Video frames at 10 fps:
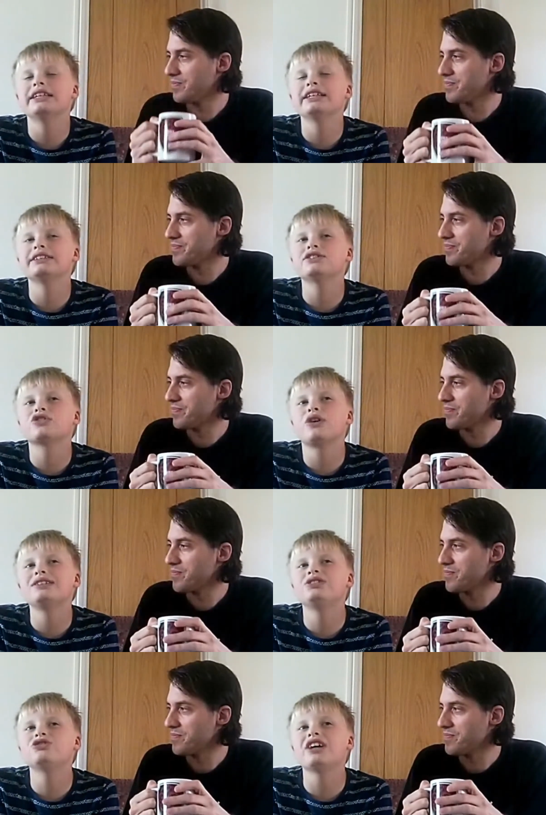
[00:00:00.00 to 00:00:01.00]
Speaker 1: it's
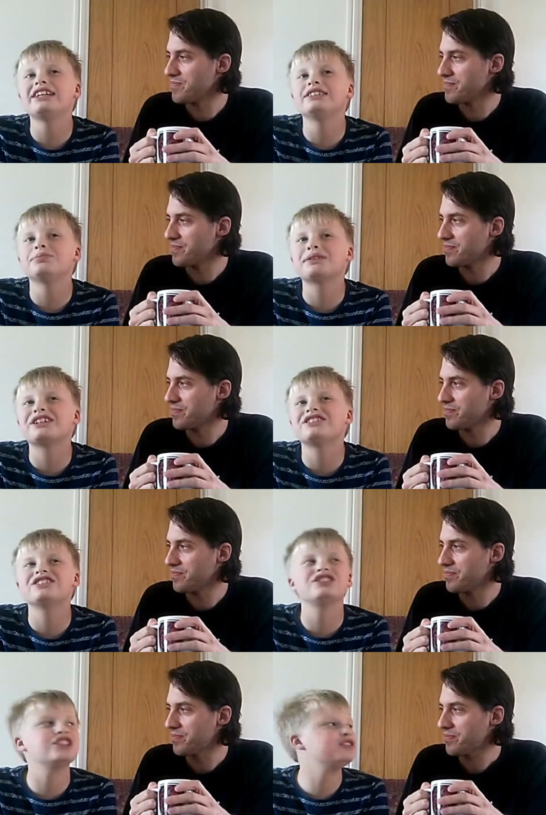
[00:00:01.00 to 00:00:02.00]
quite strange because
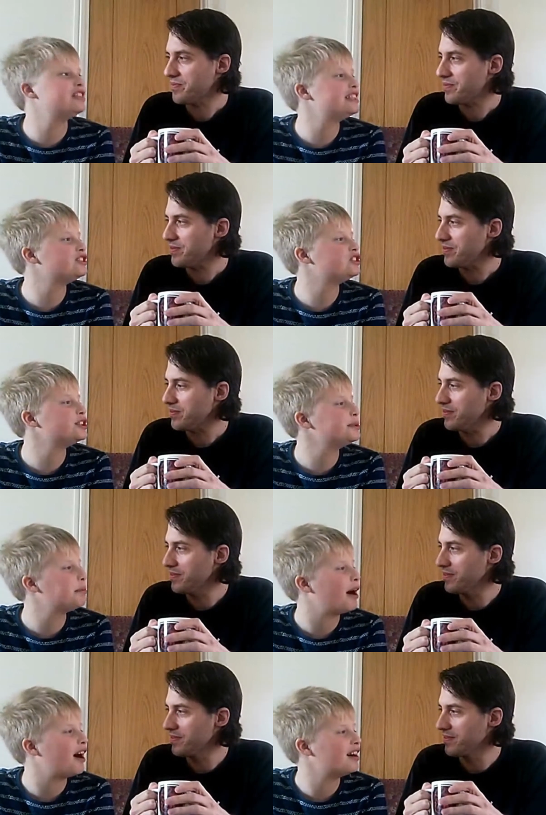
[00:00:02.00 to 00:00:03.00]
it's only a
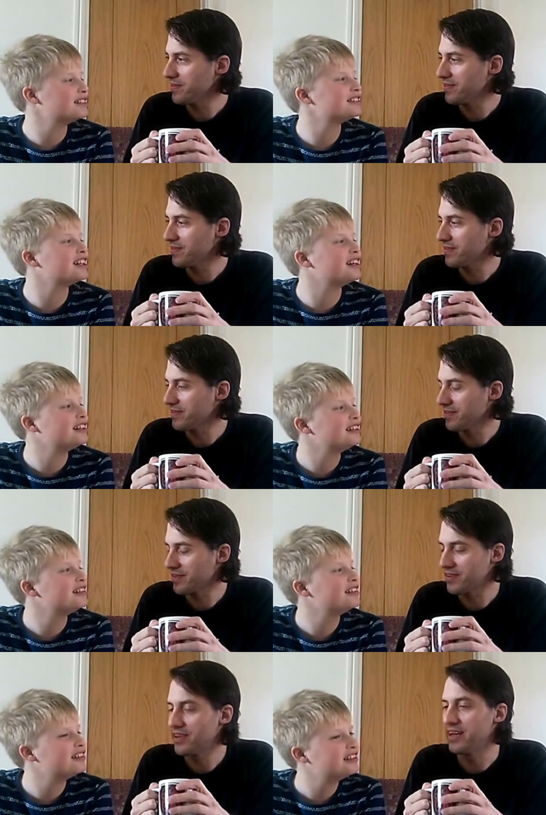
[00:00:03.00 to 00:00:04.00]
two-parter.
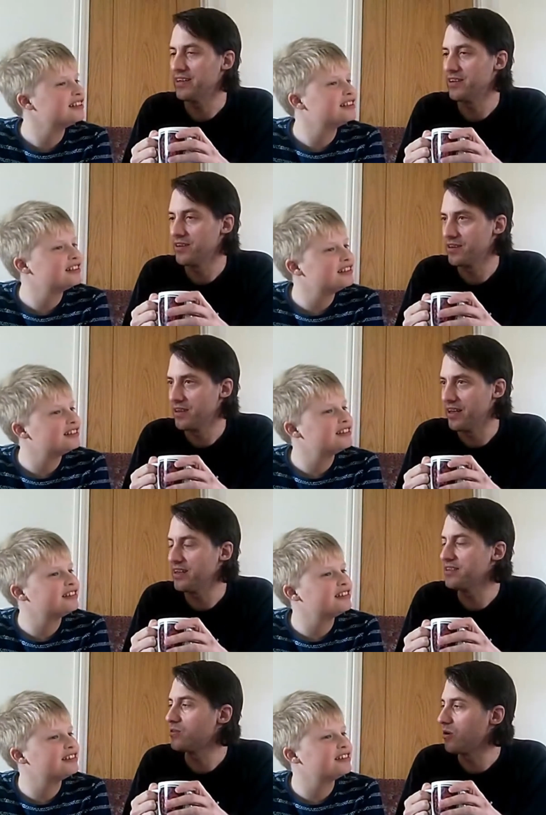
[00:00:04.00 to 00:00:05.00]
Speaker 2: Okay.
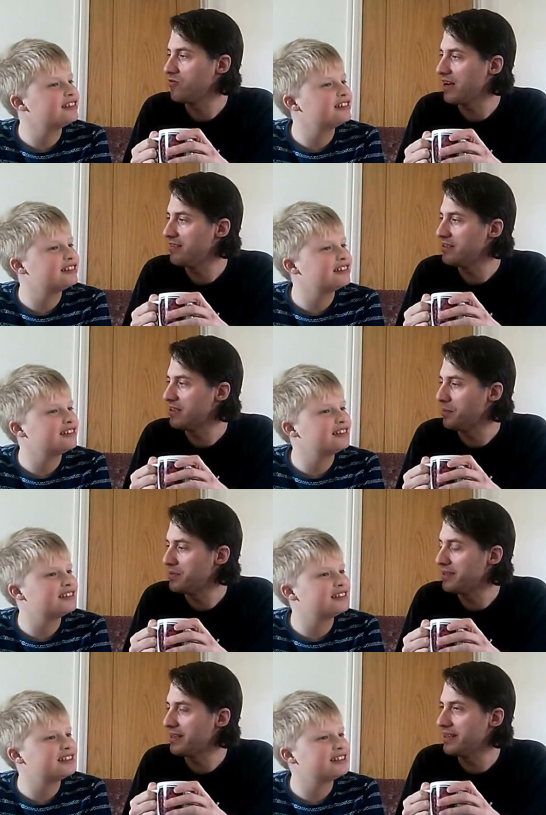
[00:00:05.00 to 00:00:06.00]
Yeah, it's quite rare, isn't it?
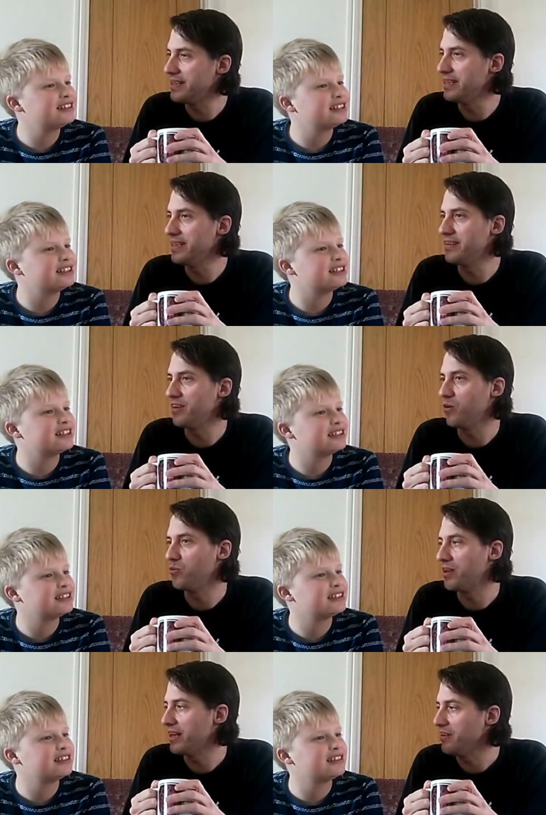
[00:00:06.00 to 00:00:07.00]
Particularly in the
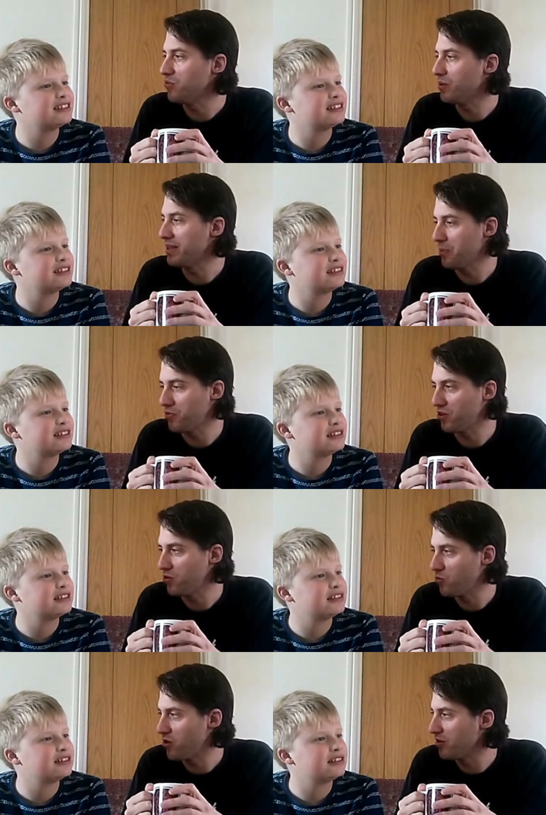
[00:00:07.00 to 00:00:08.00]
old days when the
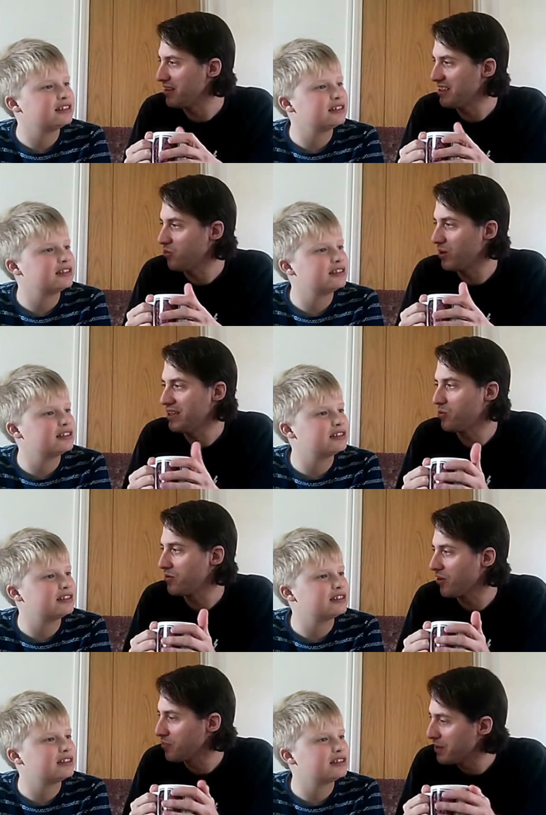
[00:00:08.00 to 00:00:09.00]
episodes were only 20,
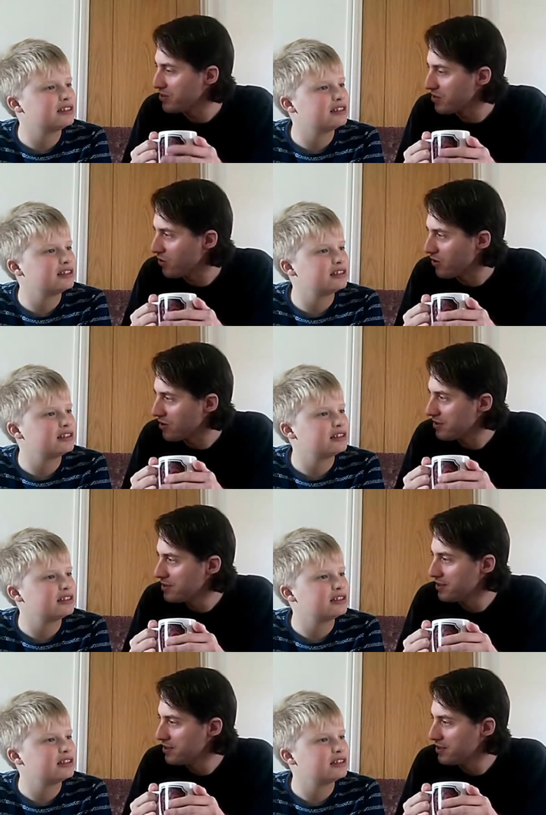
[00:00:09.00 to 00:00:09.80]
25 minutes long.